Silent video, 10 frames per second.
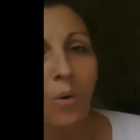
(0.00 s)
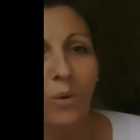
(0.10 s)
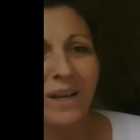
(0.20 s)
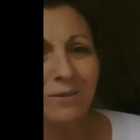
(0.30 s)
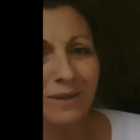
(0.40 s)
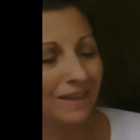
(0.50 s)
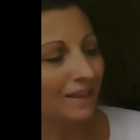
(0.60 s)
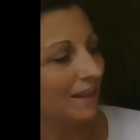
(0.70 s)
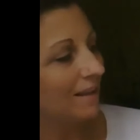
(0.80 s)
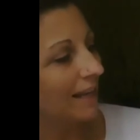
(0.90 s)
What's with
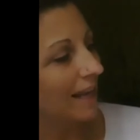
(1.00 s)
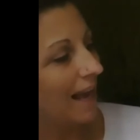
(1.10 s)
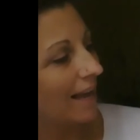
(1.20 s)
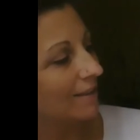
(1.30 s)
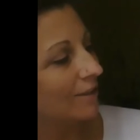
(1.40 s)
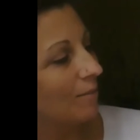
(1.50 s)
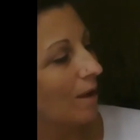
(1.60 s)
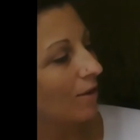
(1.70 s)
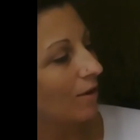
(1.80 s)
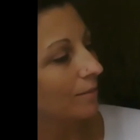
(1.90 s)
Lily? Asked her
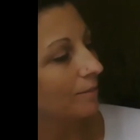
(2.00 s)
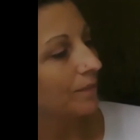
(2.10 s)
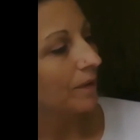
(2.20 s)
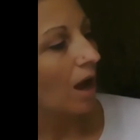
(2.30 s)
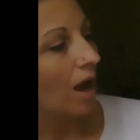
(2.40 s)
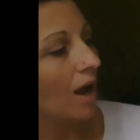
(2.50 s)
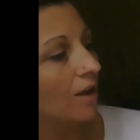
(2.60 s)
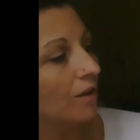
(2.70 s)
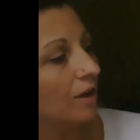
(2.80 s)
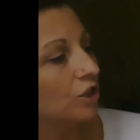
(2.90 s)
mother.
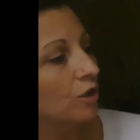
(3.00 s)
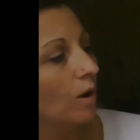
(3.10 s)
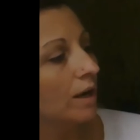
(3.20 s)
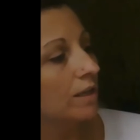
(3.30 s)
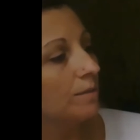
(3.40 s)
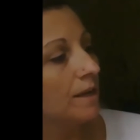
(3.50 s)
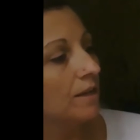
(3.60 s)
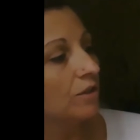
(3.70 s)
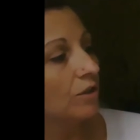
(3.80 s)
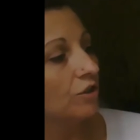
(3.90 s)
I thought she wanted to be a
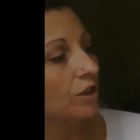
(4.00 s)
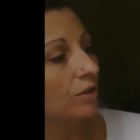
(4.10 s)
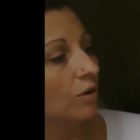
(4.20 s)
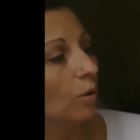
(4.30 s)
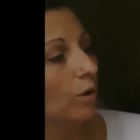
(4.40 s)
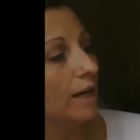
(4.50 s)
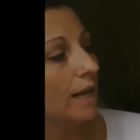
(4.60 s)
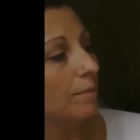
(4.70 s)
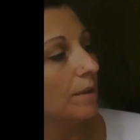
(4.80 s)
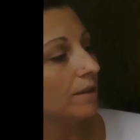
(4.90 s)
surgeon or an
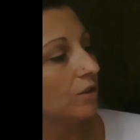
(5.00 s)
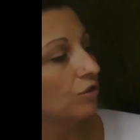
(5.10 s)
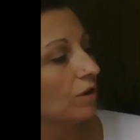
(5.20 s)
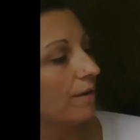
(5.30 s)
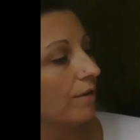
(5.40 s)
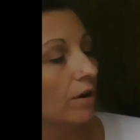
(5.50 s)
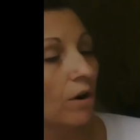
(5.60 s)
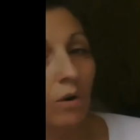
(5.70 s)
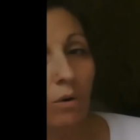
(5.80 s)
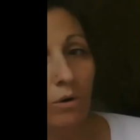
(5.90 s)
ambulance driver
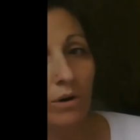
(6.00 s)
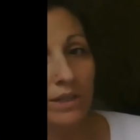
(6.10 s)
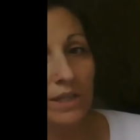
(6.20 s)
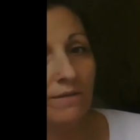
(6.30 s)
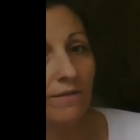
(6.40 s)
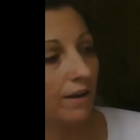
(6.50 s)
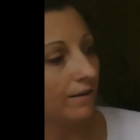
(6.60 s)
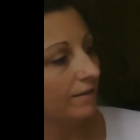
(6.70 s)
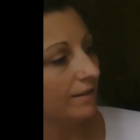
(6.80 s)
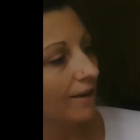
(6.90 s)
or a diva,
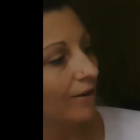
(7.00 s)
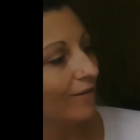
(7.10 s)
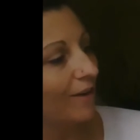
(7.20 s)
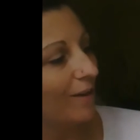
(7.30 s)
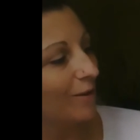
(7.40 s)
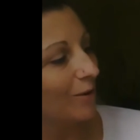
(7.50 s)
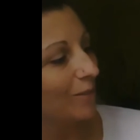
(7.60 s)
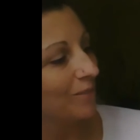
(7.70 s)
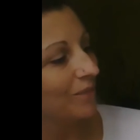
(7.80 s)
said her father.